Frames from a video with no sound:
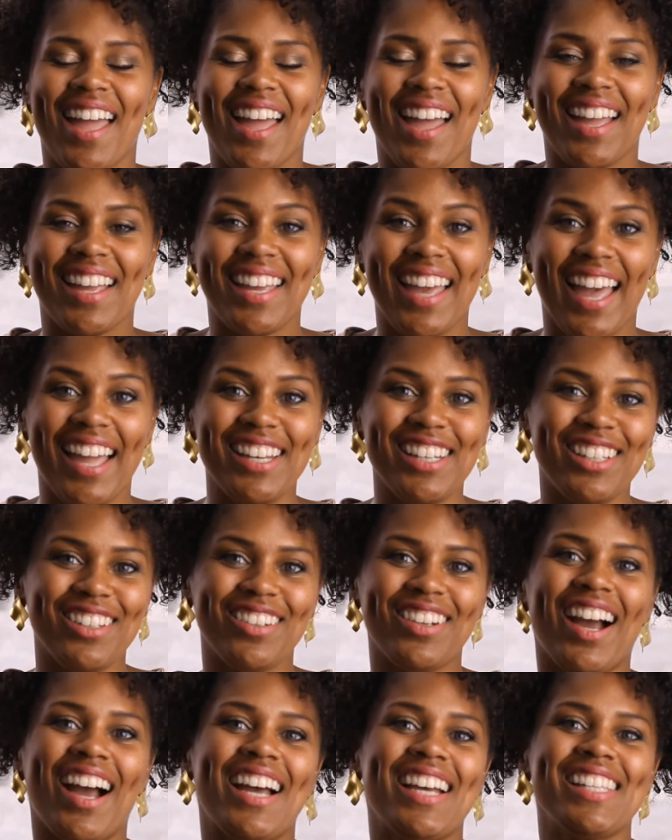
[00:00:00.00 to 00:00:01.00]
Again, you
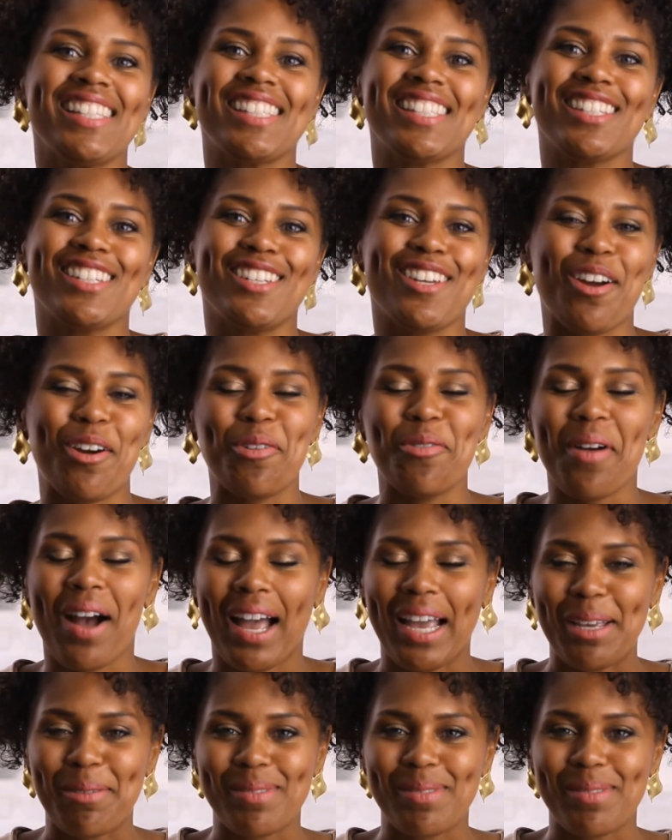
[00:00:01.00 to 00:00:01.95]
guys know I am